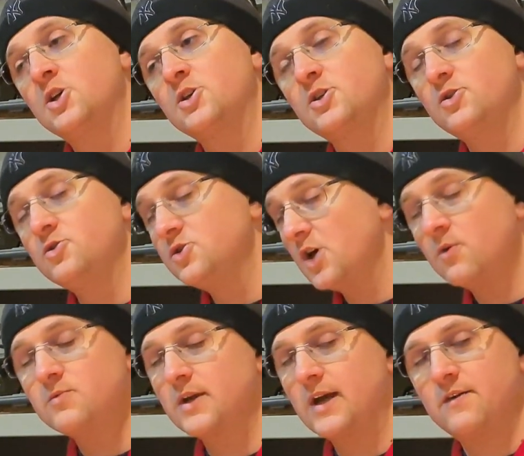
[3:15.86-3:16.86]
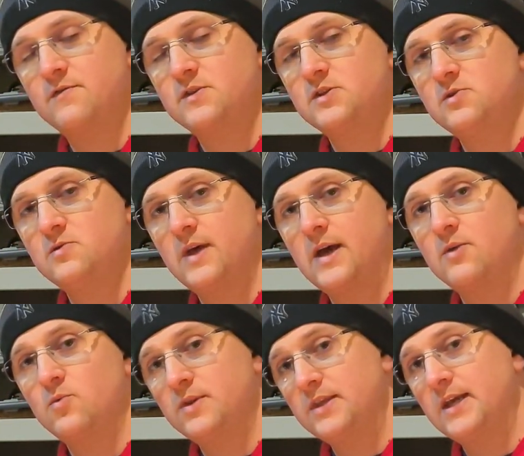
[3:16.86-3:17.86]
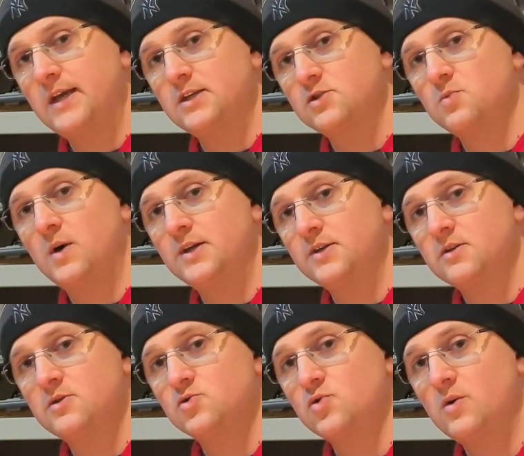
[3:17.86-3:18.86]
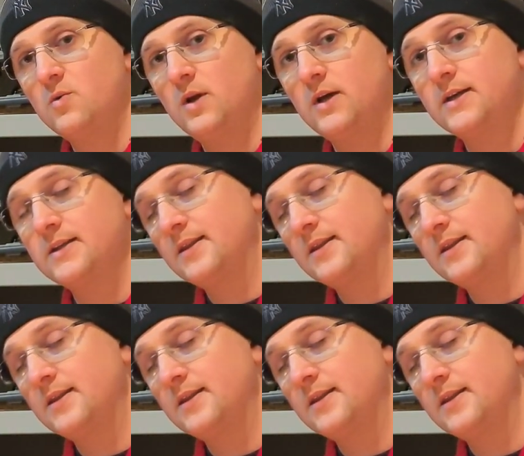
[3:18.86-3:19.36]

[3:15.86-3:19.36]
You don't have to do that with the H1 controller.